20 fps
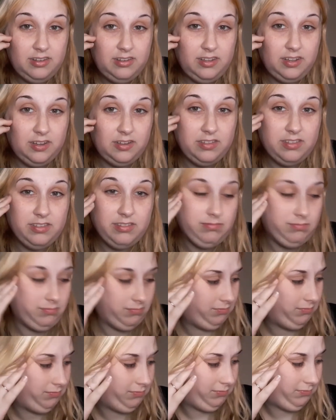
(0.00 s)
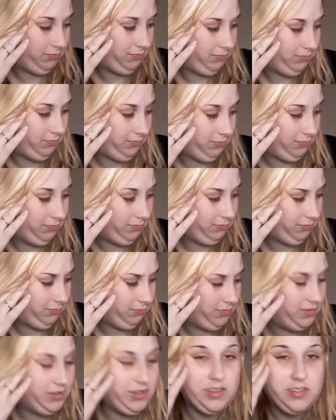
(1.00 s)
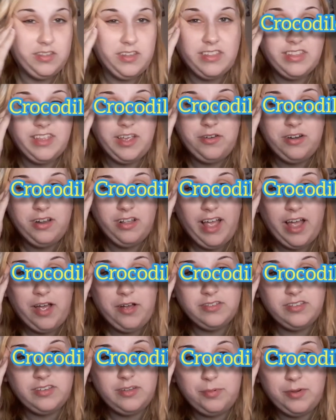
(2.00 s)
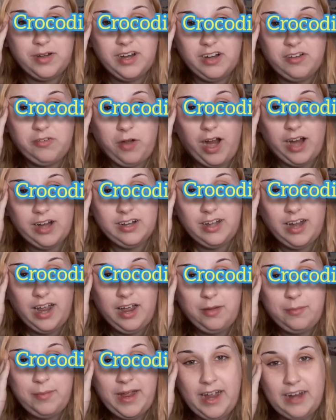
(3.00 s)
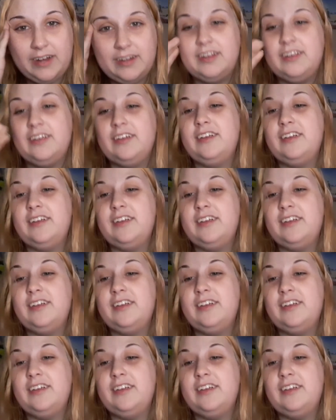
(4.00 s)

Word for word: Do you do you think they would allow us to bring a crocodile back?